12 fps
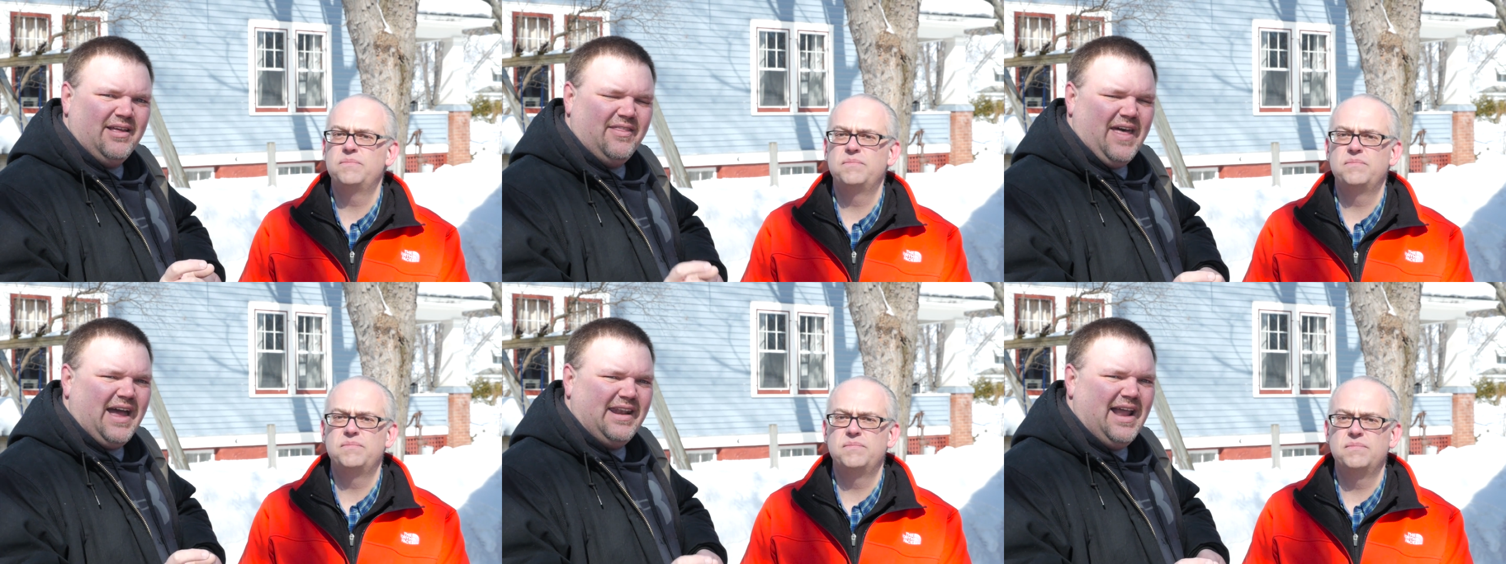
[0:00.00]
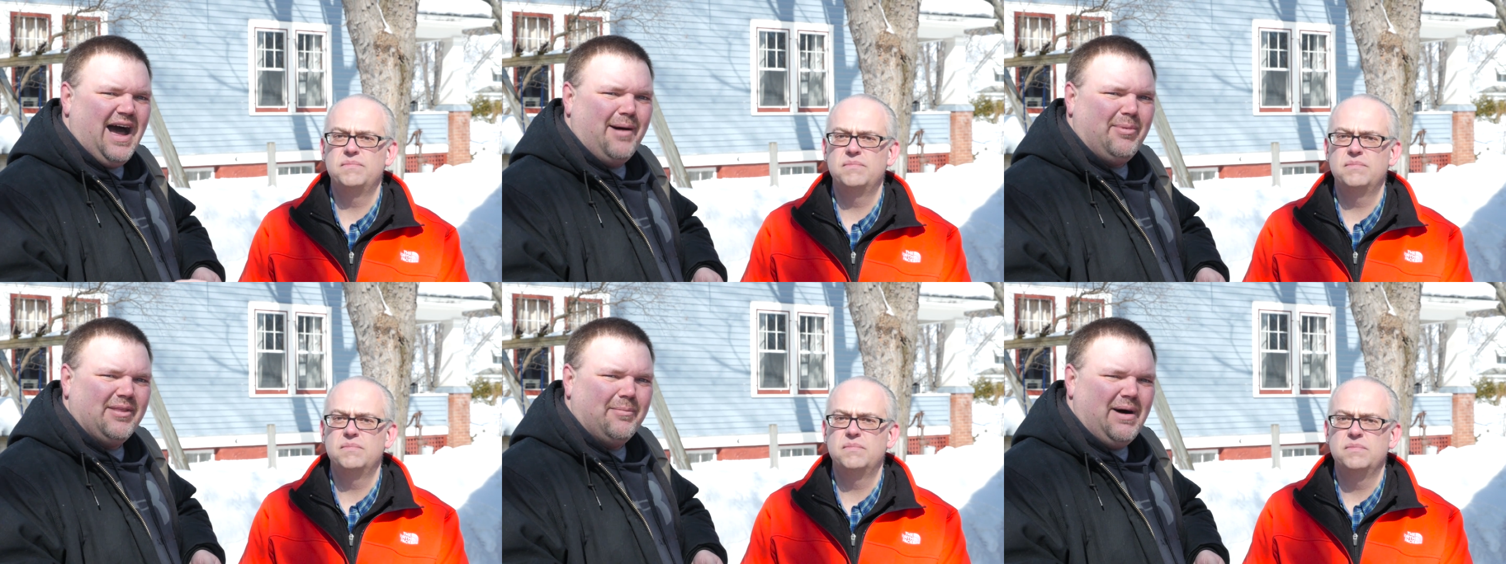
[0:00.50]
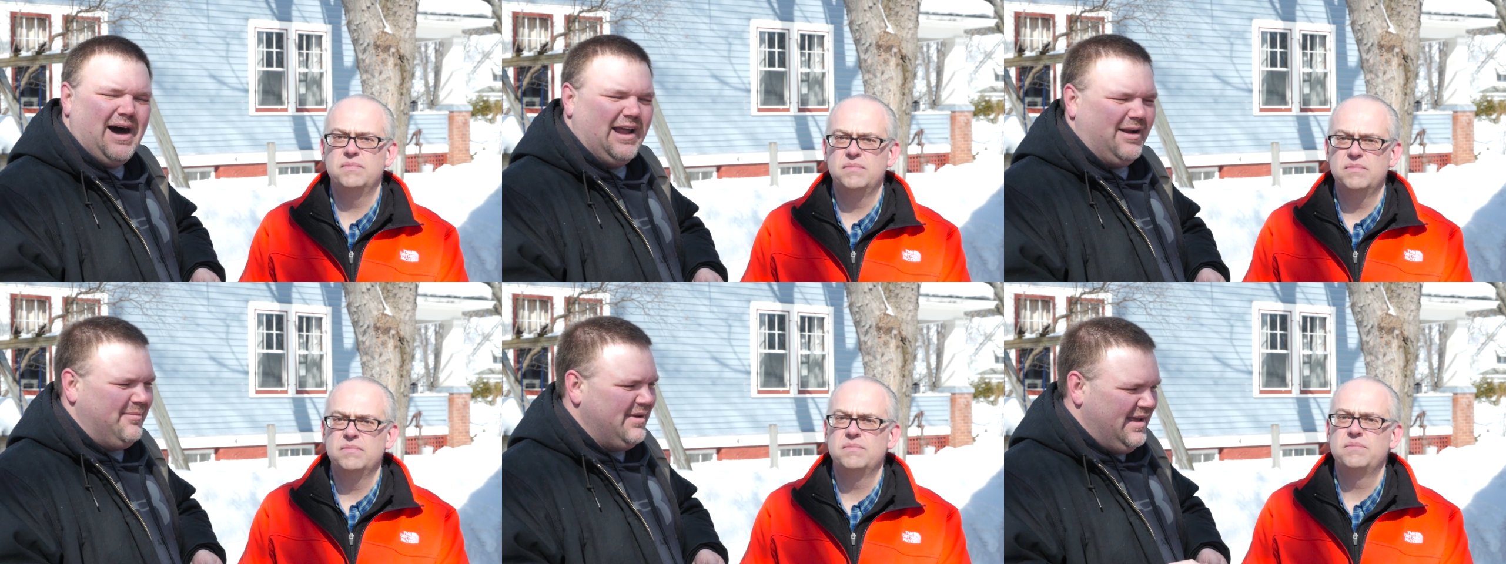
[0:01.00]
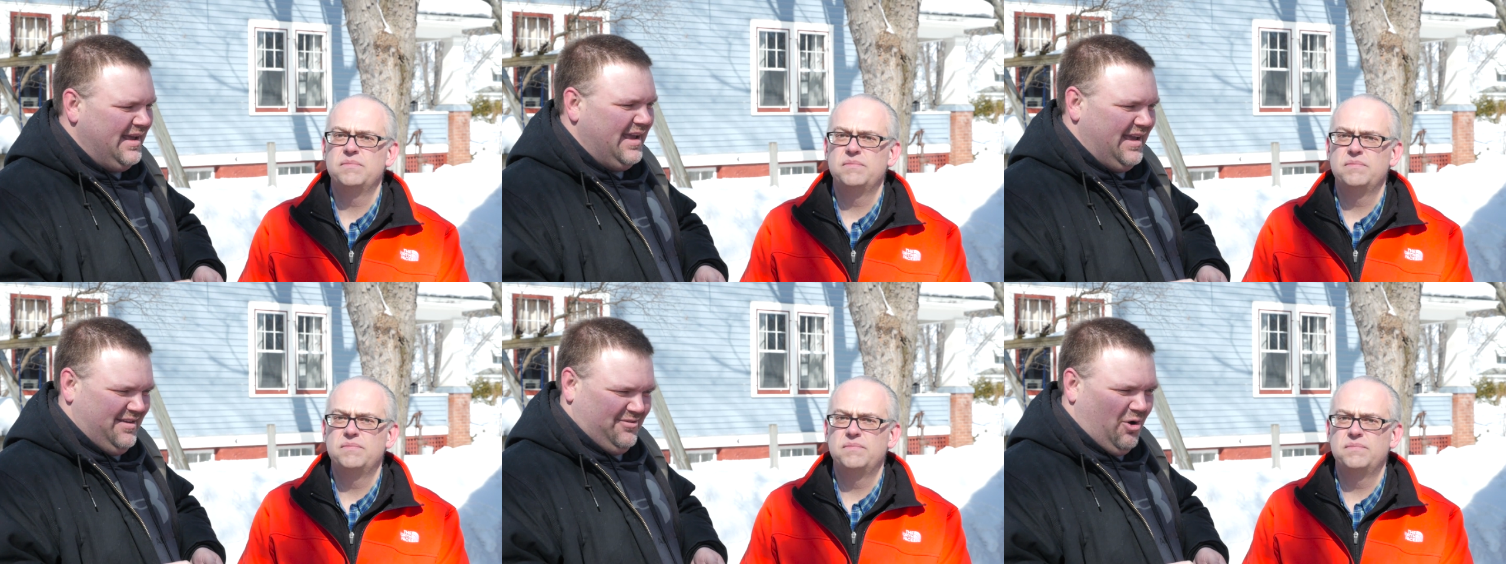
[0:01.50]
Speaker 1: that knob on the bottom
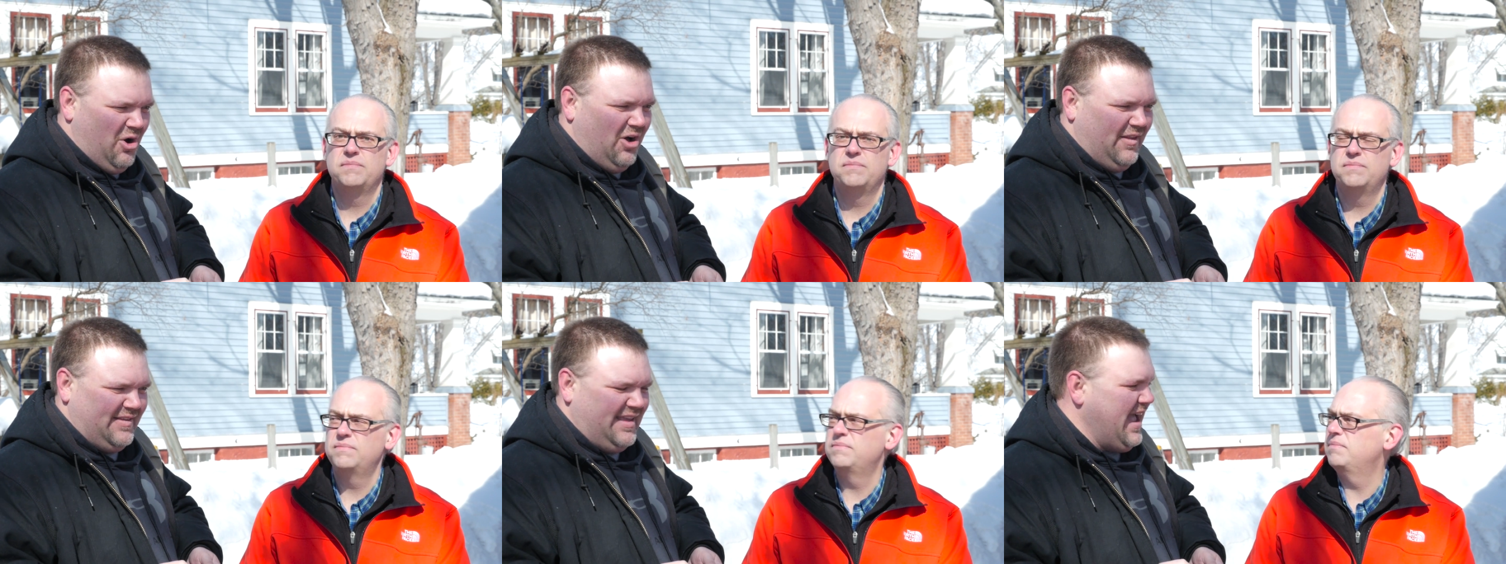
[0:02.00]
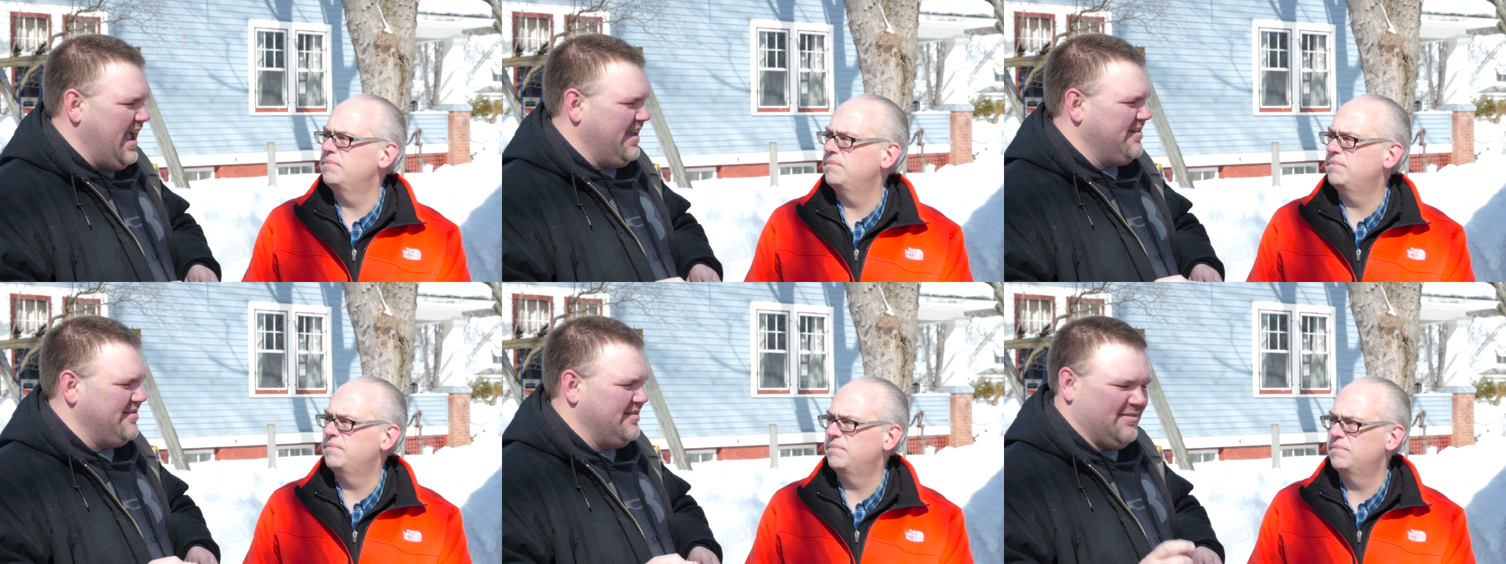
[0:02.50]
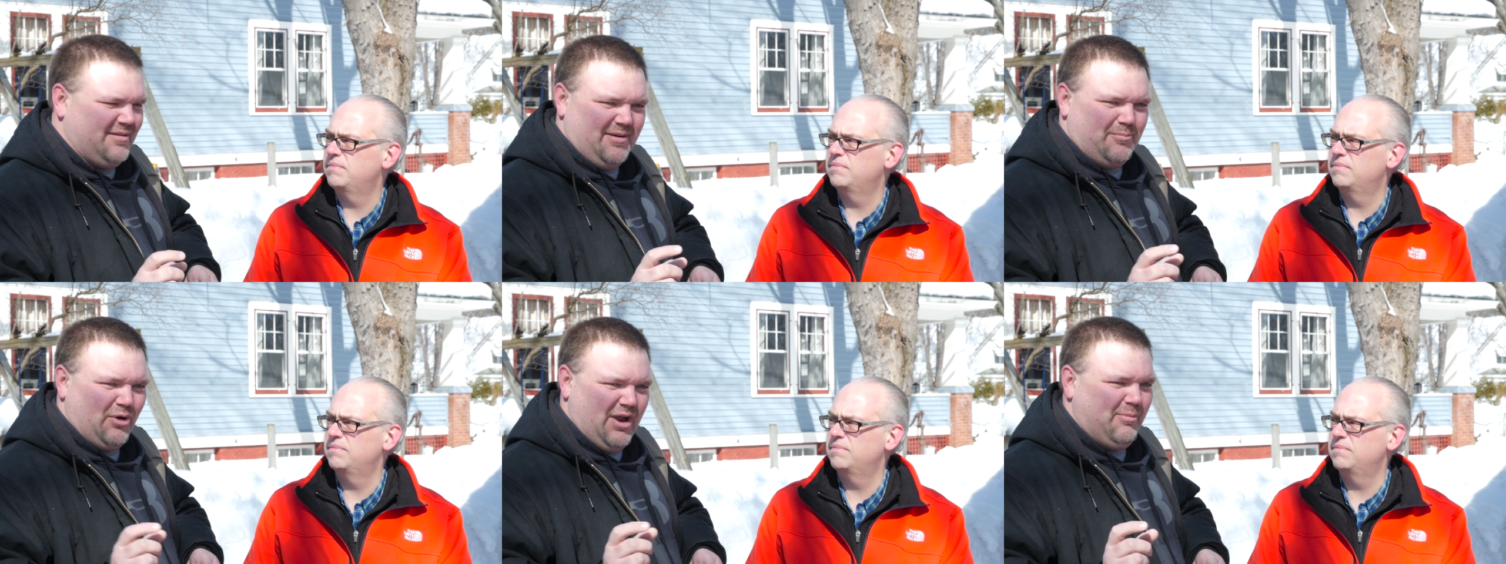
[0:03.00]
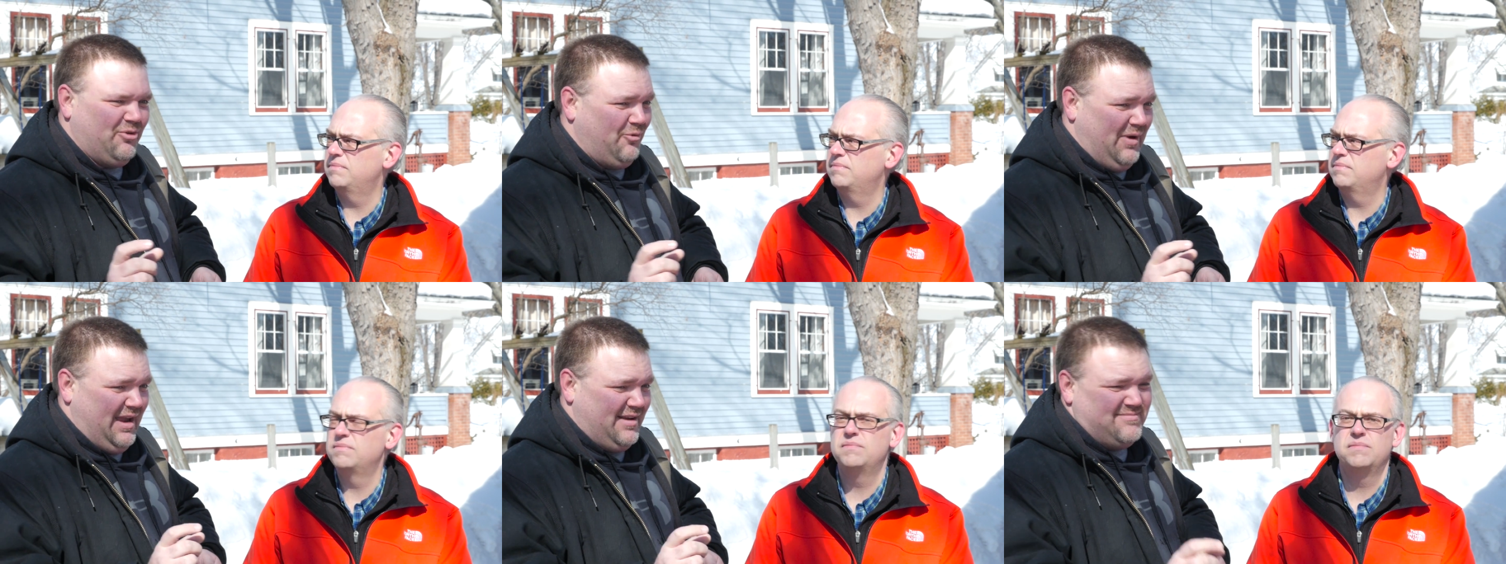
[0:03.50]
is all it takes to bring it
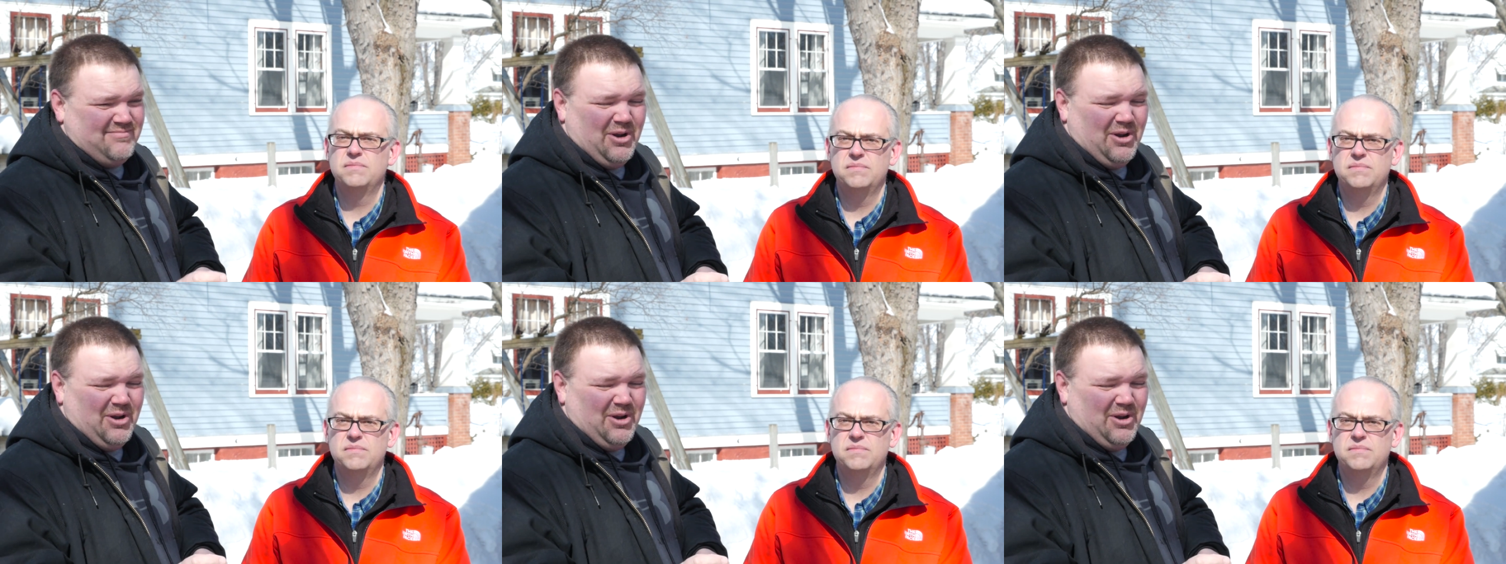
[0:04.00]
between,